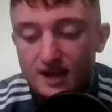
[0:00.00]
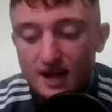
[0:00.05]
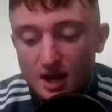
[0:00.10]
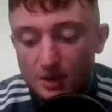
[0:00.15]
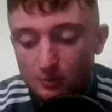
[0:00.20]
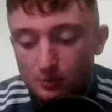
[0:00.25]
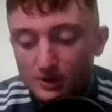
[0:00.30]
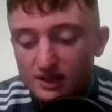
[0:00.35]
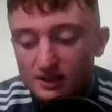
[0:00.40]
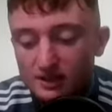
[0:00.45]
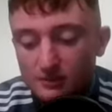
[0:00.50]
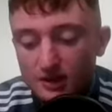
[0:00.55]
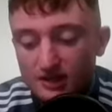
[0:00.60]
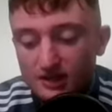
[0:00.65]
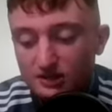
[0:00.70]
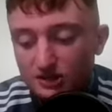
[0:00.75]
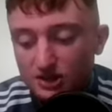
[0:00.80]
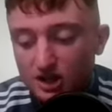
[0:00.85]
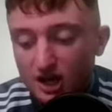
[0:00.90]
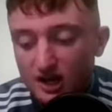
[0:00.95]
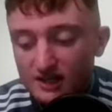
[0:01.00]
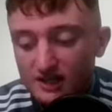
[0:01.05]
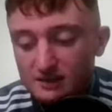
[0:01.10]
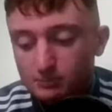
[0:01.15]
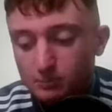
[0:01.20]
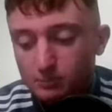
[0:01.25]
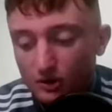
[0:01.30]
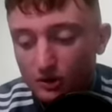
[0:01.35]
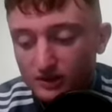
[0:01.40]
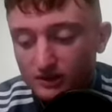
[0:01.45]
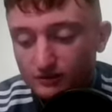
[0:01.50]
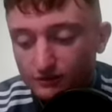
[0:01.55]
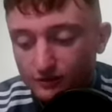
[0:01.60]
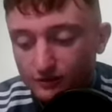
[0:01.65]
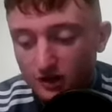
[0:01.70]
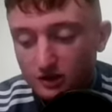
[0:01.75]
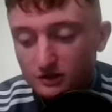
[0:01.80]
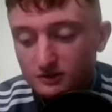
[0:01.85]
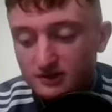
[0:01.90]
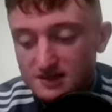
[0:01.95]
A brilliant Michael Kiley point
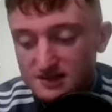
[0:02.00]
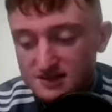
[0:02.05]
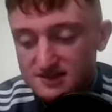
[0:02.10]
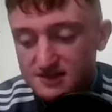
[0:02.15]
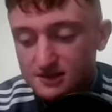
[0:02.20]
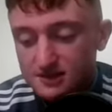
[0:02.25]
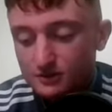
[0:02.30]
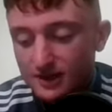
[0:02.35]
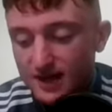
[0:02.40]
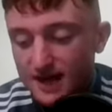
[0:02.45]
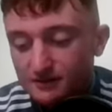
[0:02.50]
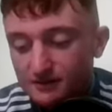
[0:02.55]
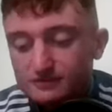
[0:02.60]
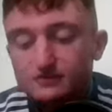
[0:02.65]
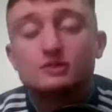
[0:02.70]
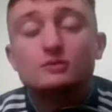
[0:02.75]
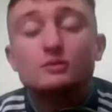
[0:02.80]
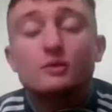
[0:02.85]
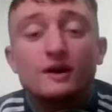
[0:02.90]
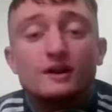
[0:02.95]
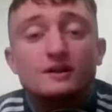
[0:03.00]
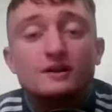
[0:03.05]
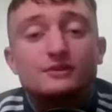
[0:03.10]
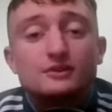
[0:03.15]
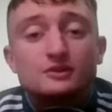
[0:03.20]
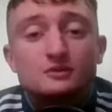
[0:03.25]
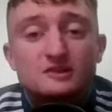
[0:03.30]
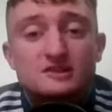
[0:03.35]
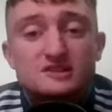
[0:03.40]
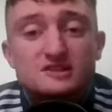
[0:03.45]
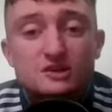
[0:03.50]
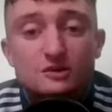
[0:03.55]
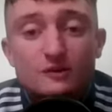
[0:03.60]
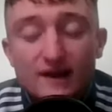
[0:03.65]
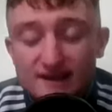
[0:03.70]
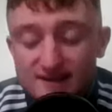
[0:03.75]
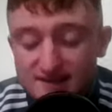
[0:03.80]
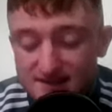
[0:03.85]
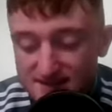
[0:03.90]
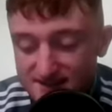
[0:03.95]
followed this soon after, and Waterford were
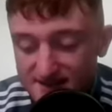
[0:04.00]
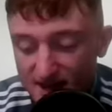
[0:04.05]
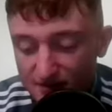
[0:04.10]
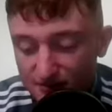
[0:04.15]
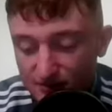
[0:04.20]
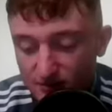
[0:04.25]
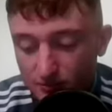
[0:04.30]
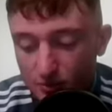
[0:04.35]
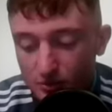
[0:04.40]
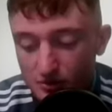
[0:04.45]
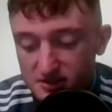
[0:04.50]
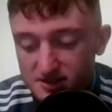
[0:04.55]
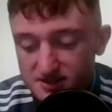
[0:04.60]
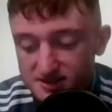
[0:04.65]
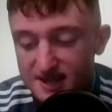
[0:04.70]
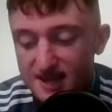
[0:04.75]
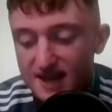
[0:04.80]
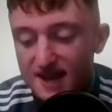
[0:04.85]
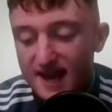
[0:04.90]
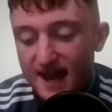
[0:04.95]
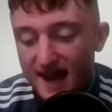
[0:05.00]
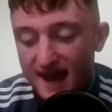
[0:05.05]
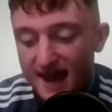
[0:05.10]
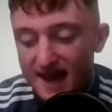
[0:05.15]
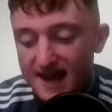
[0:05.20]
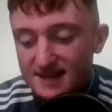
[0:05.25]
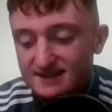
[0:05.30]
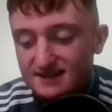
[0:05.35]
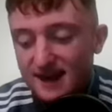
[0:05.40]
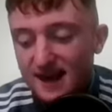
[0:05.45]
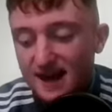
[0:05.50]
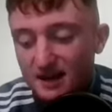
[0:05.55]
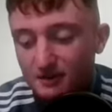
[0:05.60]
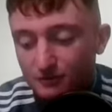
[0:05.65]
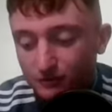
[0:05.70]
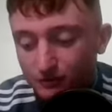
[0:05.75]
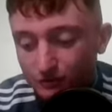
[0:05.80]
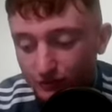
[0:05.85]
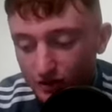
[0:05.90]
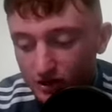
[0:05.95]
2-8 to 7 points ahead and
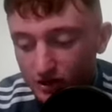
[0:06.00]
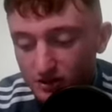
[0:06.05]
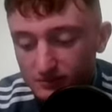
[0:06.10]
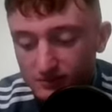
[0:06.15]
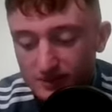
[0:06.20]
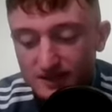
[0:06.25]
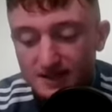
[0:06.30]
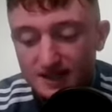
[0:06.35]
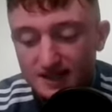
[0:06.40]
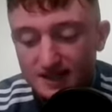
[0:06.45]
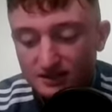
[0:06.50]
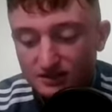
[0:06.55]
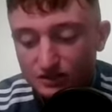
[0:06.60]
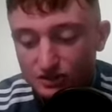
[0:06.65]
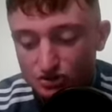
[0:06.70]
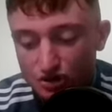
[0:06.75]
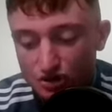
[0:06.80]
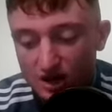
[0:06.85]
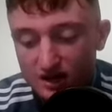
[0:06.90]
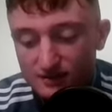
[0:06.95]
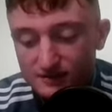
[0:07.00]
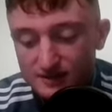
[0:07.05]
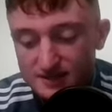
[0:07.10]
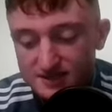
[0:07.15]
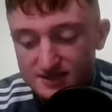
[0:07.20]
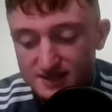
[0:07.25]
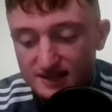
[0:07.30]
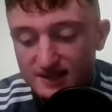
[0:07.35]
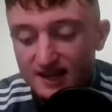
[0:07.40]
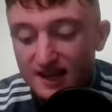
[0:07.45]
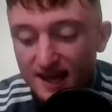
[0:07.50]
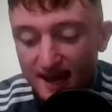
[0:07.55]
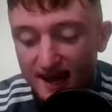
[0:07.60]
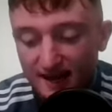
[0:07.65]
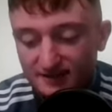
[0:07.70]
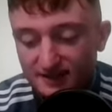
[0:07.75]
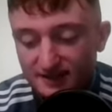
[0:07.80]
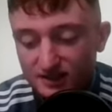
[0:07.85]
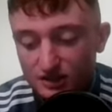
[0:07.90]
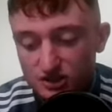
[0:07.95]
firmly in the driving seat.
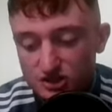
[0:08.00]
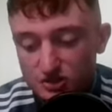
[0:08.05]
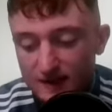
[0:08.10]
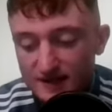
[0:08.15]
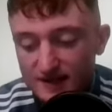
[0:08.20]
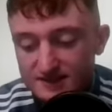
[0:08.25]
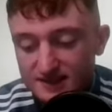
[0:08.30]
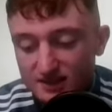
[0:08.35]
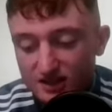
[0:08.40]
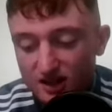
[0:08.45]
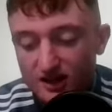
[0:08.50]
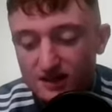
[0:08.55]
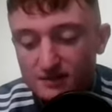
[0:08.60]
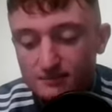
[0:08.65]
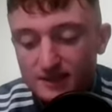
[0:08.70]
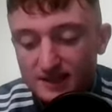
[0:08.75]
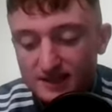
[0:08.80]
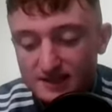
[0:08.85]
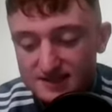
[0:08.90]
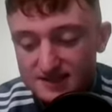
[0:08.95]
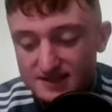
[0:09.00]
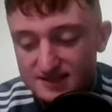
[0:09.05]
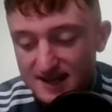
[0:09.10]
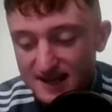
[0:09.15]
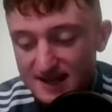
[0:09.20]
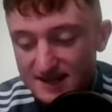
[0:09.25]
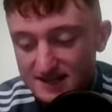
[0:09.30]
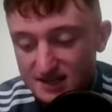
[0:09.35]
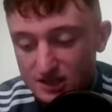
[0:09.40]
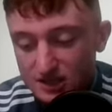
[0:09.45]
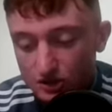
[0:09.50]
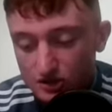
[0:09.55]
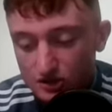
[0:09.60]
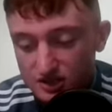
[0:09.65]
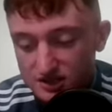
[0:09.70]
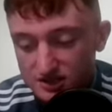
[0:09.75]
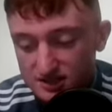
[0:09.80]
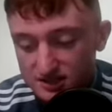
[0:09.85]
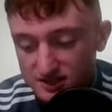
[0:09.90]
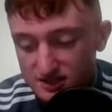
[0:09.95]
And then on 29 minutes, Dessie
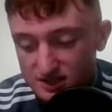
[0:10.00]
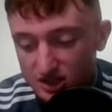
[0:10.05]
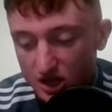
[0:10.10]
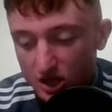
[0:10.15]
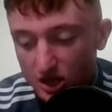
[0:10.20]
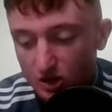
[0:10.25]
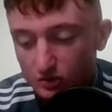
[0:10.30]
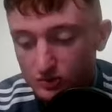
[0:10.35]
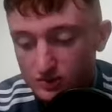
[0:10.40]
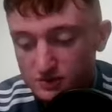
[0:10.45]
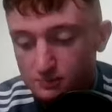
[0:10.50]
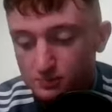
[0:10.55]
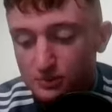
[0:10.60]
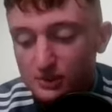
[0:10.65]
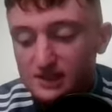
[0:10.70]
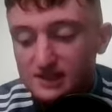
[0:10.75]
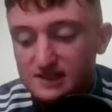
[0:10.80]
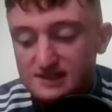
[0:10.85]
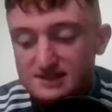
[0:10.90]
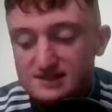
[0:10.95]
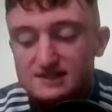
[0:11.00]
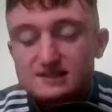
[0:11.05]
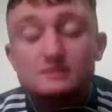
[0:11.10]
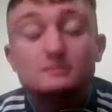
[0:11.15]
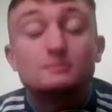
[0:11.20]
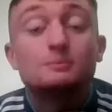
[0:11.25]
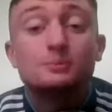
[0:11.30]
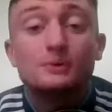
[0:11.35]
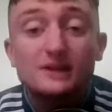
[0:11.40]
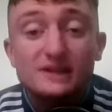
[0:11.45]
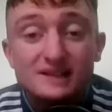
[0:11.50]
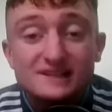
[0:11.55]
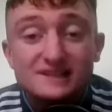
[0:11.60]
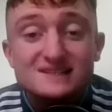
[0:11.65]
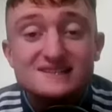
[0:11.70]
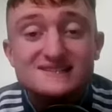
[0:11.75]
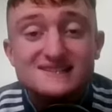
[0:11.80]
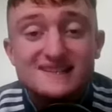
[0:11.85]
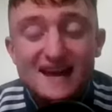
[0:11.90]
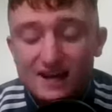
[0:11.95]
Hutchinson's goal was brilliantly
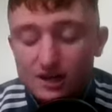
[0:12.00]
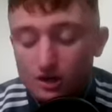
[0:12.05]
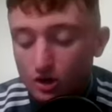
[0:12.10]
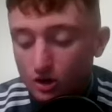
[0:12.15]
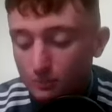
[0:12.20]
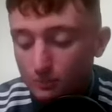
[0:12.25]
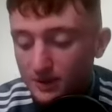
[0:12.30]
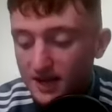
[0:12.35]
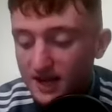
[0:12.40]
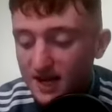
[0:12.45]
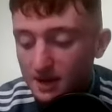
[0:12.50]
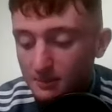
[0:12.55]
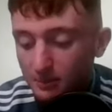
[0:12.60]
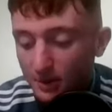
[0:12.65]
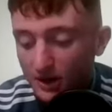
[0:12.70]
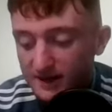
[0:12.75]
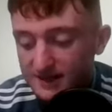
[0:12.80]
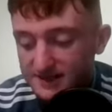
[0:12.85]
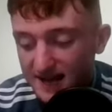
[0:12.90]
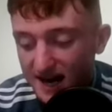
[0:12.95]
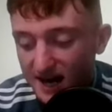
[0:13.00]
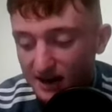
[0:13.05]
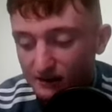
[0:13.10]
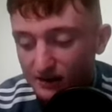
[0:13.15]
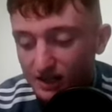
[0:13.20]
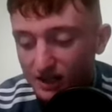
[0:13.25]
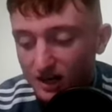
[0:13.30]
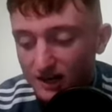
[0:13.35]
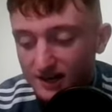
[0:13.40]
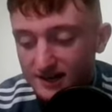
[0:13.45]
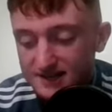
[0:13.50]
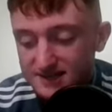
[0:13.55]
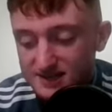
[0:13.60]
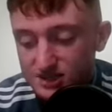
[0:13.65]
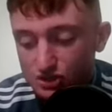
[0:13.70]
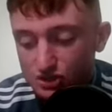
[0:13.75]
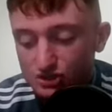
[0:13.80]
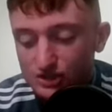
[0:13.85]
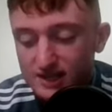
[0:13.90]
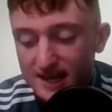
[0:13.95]
set up by Dara Lyons.
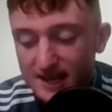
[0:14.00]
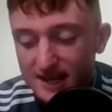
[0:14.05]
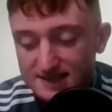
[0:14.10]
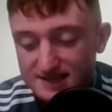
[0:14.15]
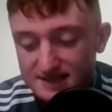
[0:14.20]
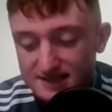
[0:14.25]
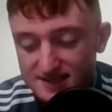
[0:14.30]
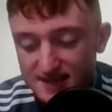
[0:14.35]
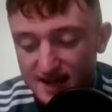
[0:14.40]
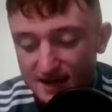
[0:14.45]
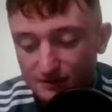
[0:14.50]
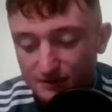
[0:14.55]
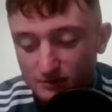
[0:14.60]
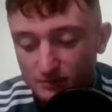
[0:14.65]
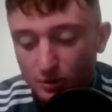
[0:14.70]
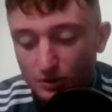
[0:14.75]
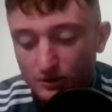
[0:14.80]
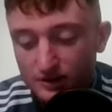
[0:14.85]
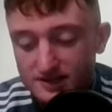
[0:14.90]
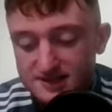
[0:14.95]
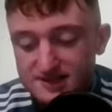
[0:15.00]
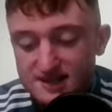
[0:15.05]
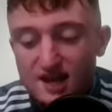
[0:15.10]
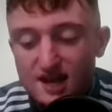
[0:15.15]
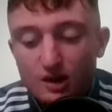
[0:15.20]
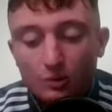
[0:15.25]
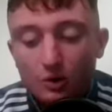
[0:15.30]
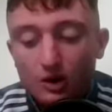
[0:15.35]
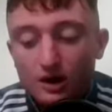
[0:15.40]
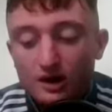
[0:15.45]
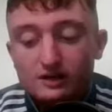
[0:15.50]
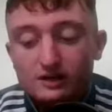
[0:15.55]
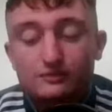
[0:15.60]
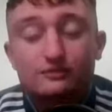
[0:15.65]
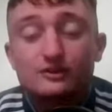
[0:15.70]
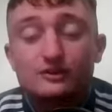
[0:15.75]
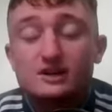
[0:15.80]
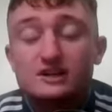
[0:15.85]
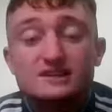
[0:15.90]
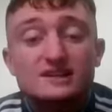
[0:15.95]
3-8 to 7 points.
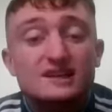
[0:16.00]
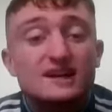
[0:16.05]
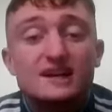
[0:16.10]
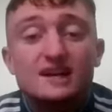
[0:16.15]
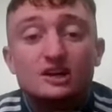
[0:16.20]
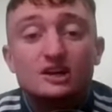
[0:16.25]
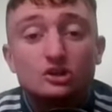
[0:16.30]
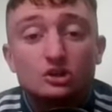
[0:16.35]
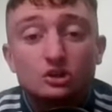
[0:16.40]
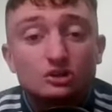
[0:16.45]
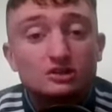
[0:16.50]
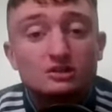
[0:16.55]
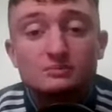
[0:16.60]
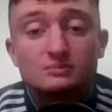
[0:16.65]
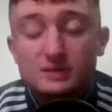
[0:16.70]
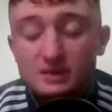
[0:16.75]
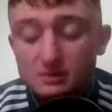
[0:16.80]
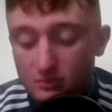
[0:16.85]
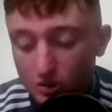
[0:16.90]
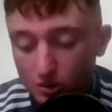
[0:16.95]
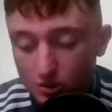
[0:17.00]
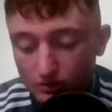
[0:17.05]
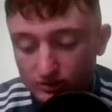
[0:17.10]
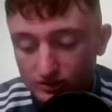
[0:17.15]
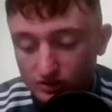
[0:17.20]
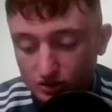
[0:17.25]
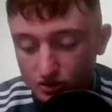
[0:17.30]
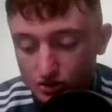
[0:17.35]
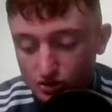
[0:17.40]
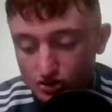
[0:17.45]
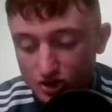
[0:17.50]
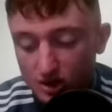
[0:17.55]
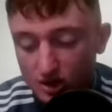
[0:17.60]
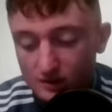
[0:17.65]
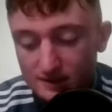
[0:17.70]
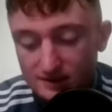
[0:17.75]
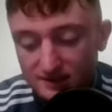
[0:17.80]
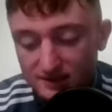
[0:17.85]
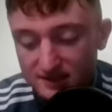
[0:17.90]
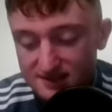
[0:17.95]
Waterford couldn't be more in
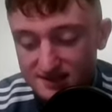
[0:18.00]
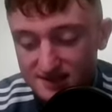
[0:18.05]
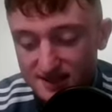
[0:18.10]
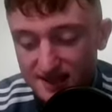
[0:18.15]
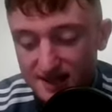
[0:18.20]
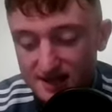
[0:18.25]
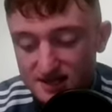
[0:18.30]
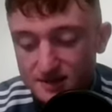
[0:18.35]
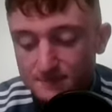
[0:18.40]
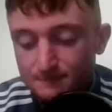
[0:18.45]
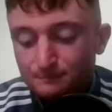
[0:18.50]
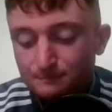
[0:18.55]
control at this stage.